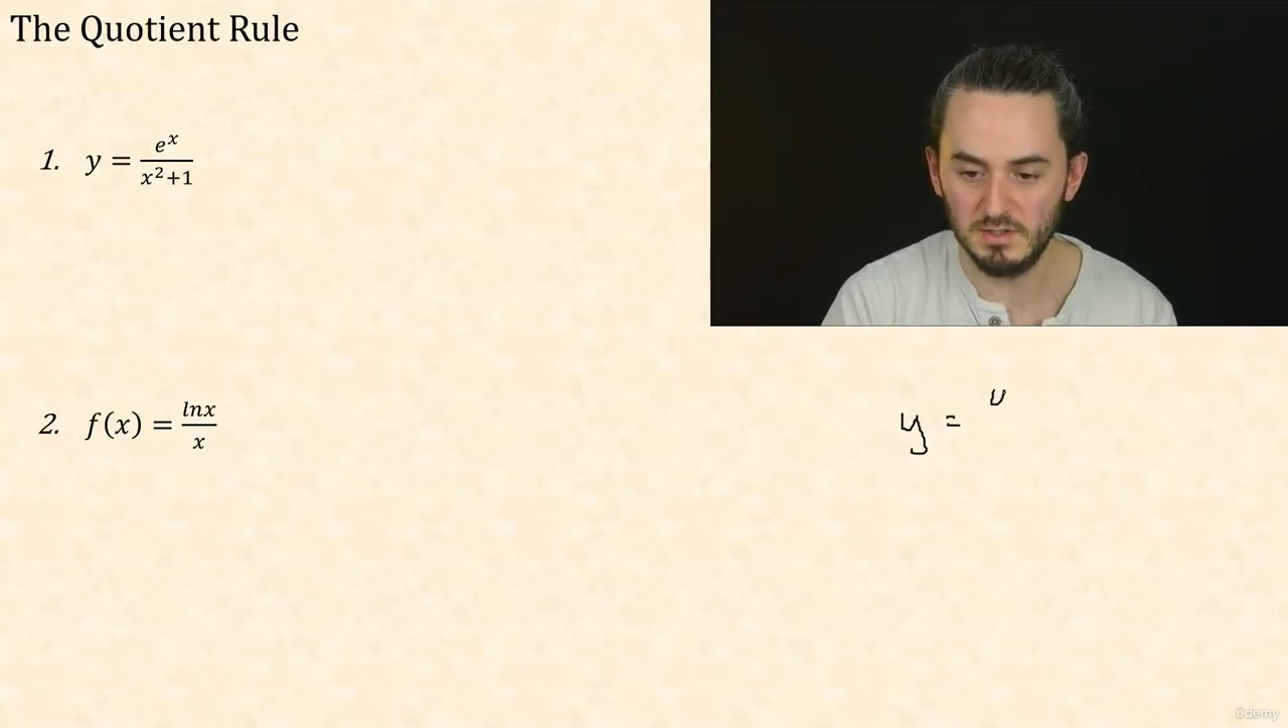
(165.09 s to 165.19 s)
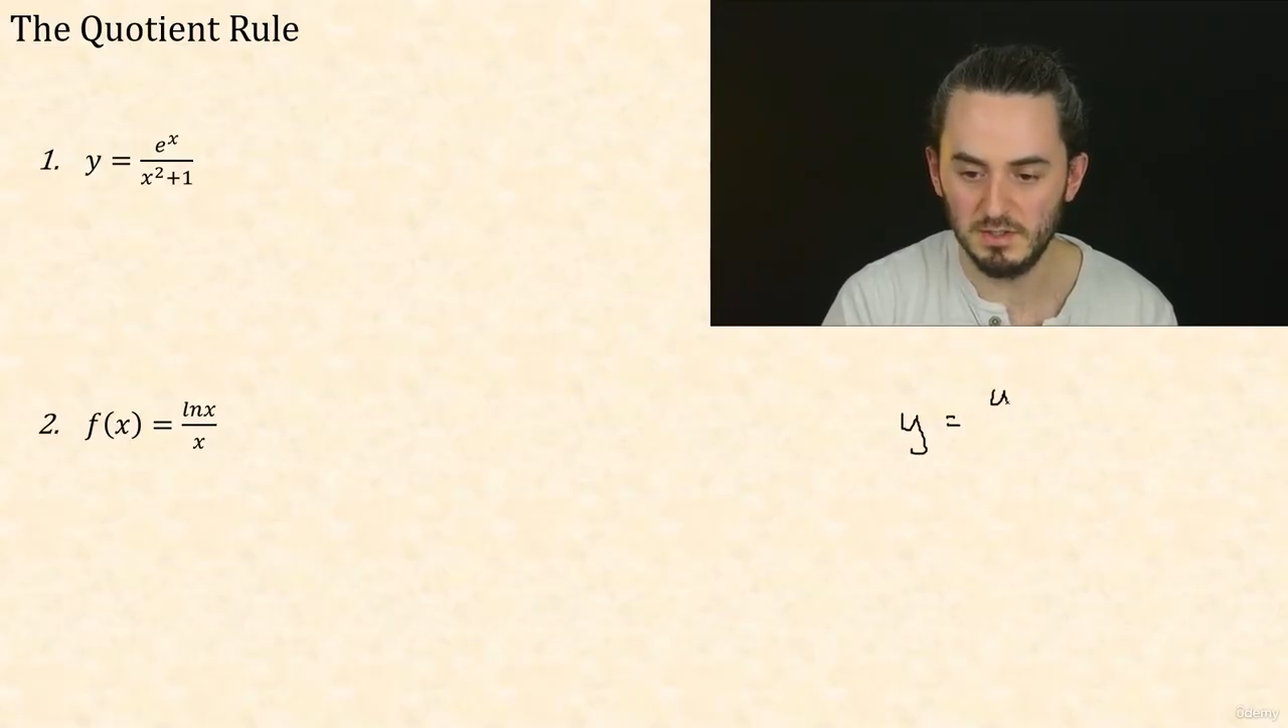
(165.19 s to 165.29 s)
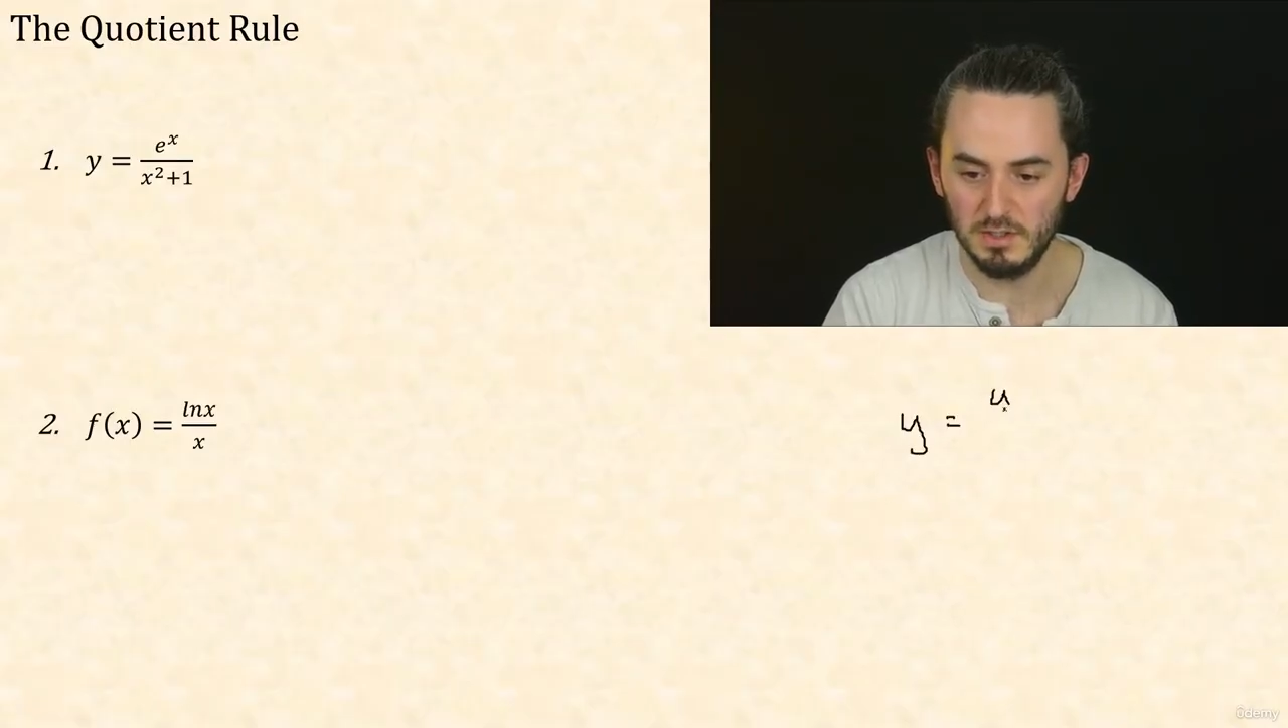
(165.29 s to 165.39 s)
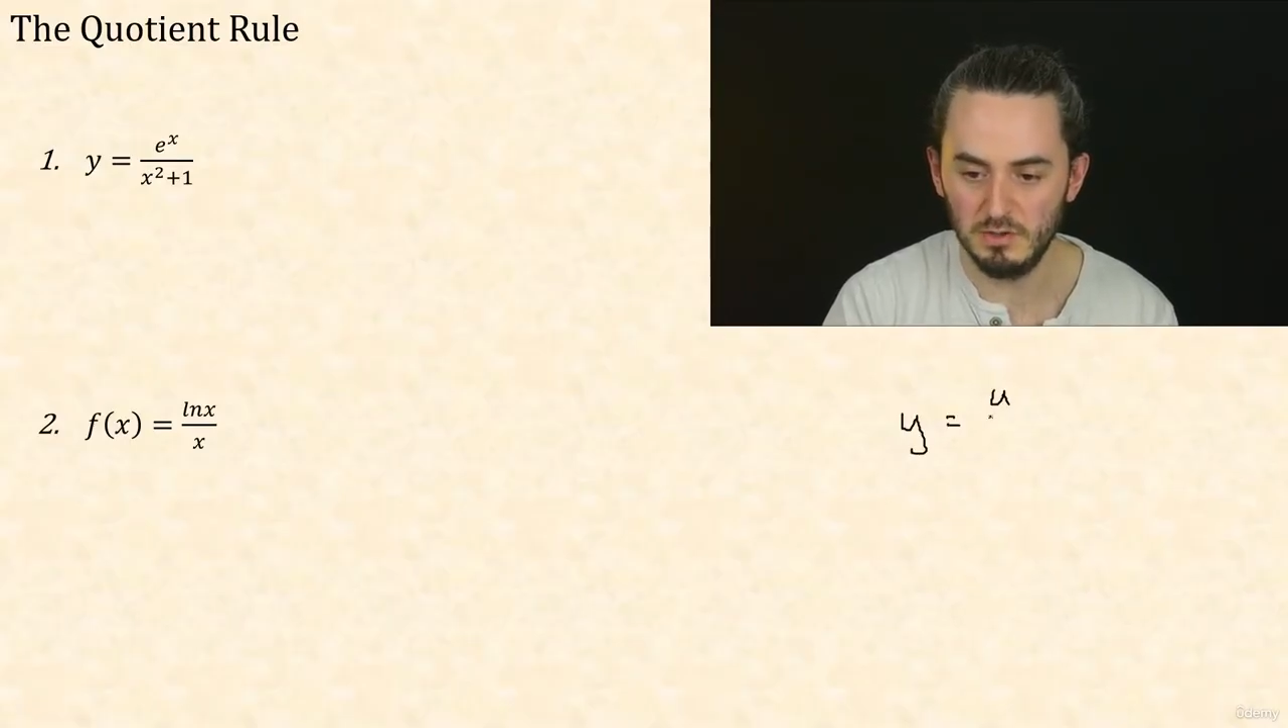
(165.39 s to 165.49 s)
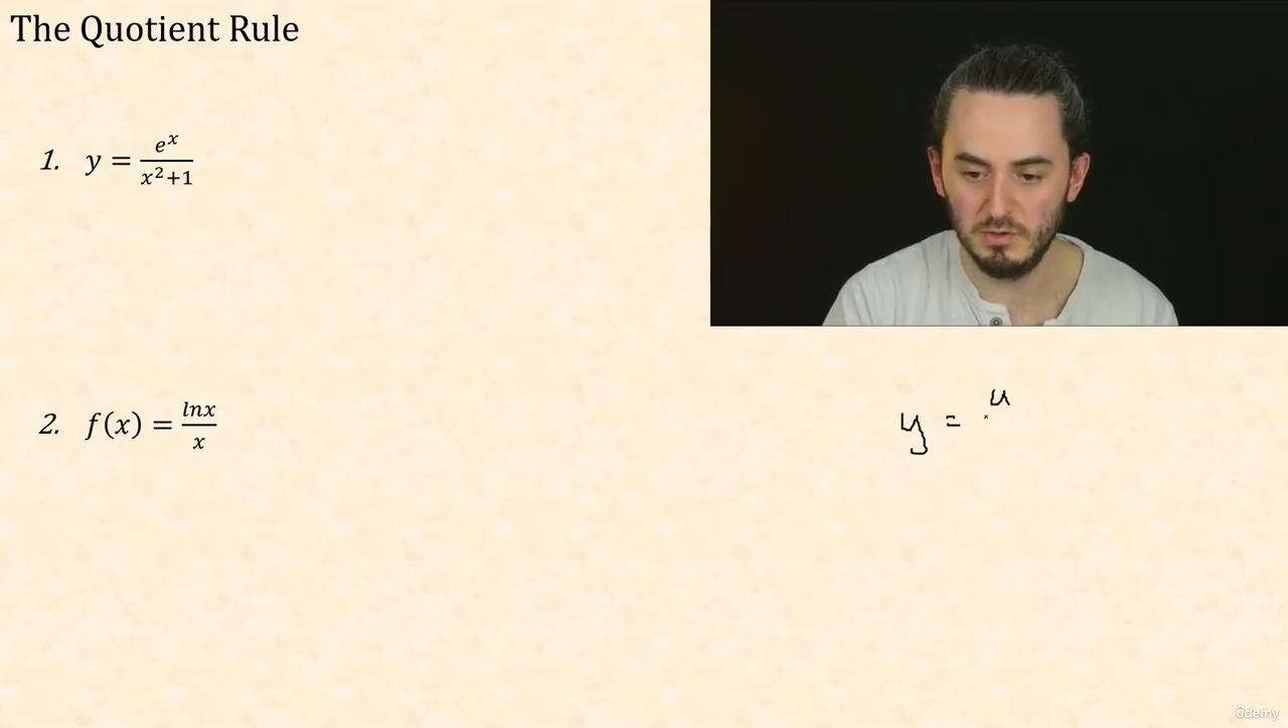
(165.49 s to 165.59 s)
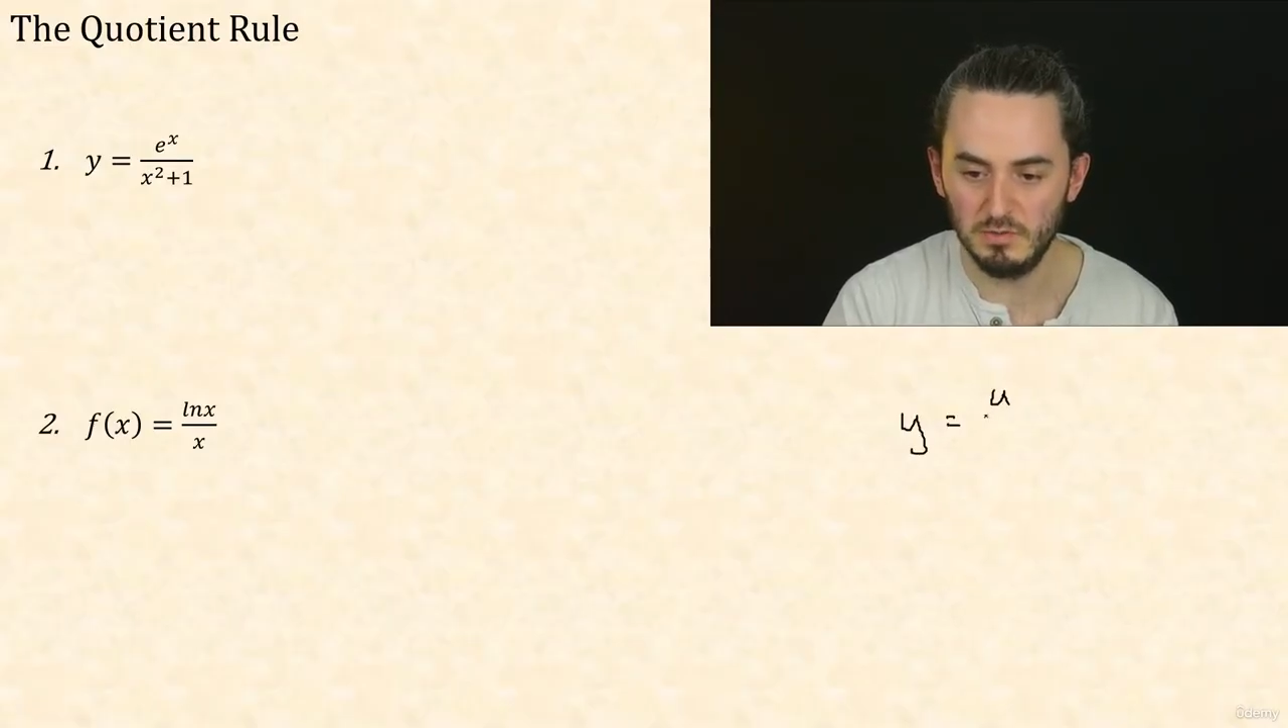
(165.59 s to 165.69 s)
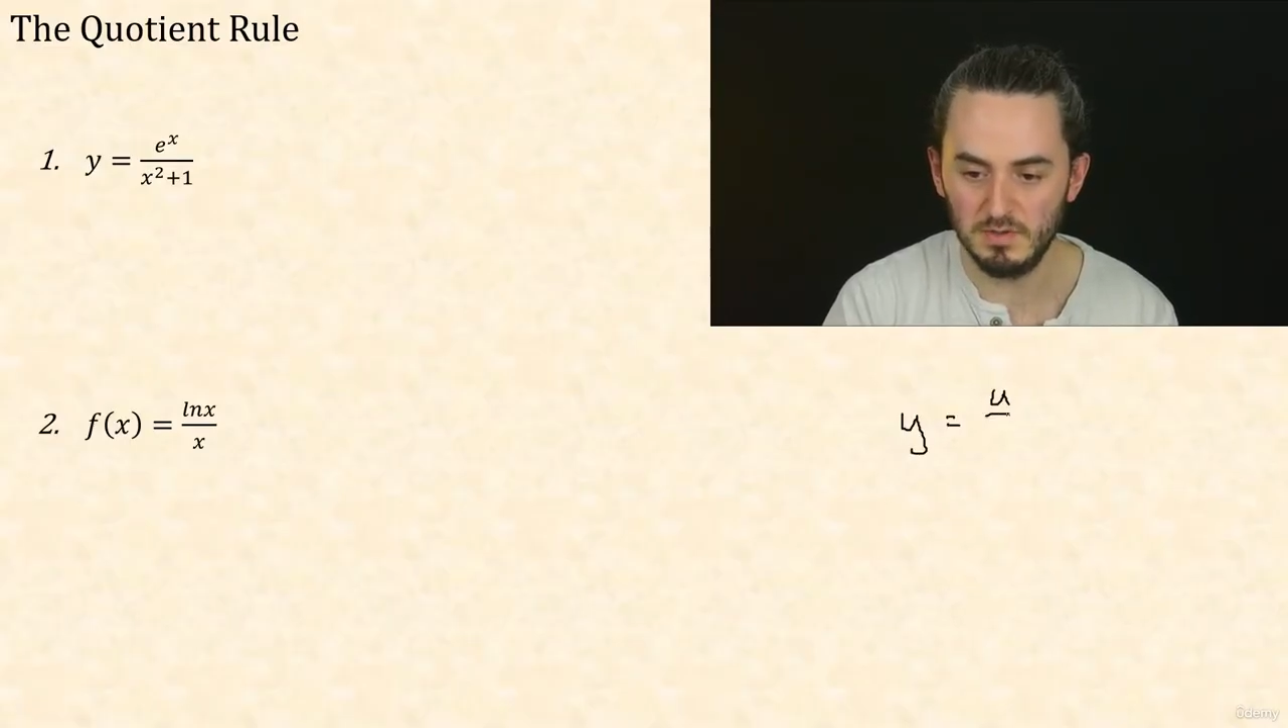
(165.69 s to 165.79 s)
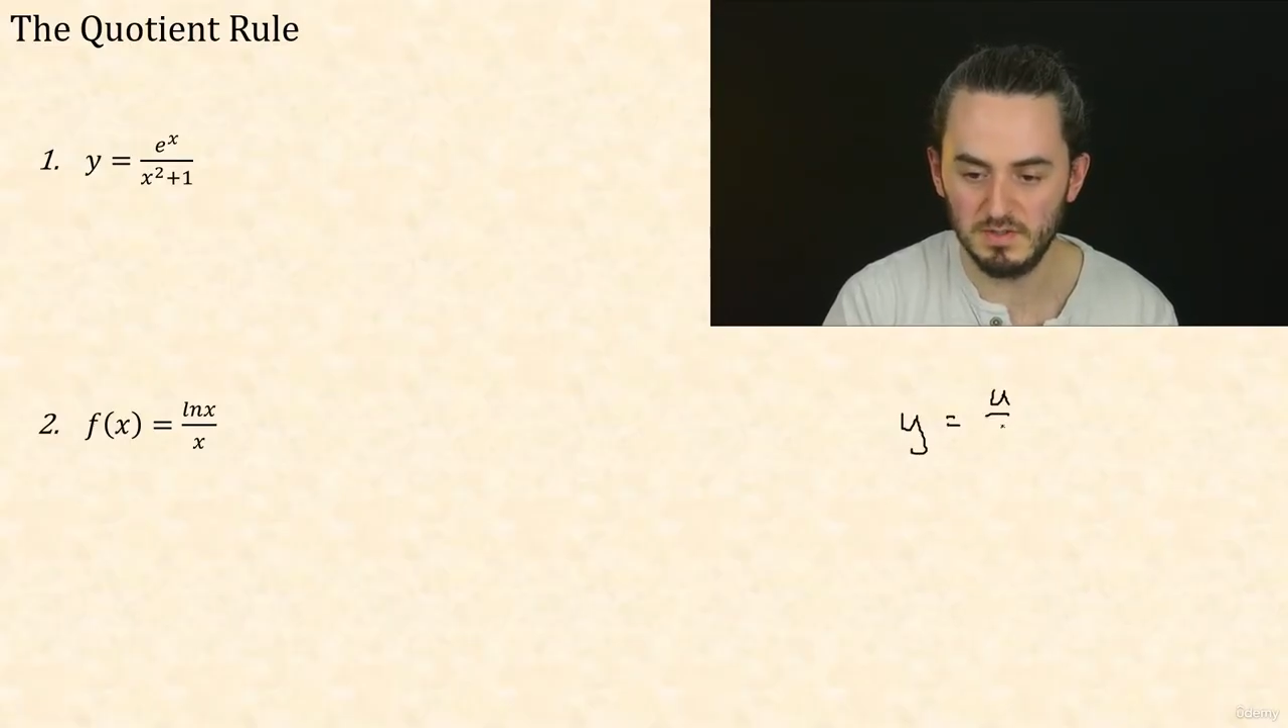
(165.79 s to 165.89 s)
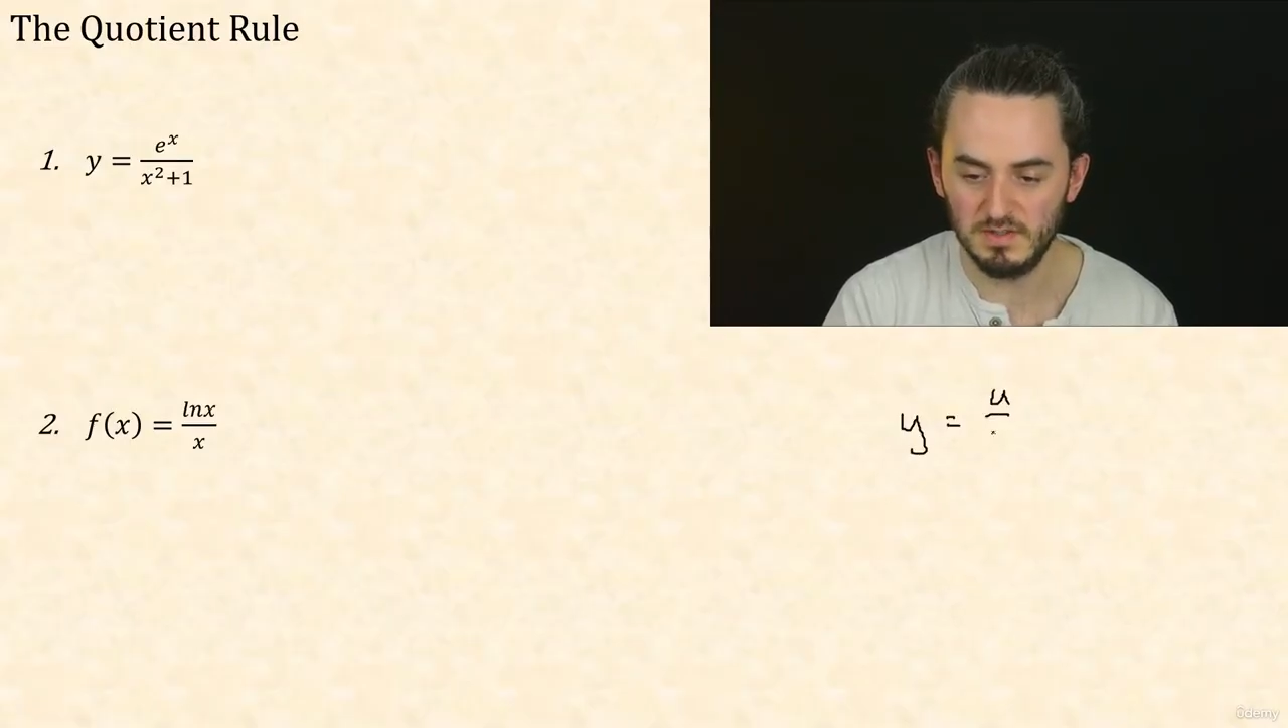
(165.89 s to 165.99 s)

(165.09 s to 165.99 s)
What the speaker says: u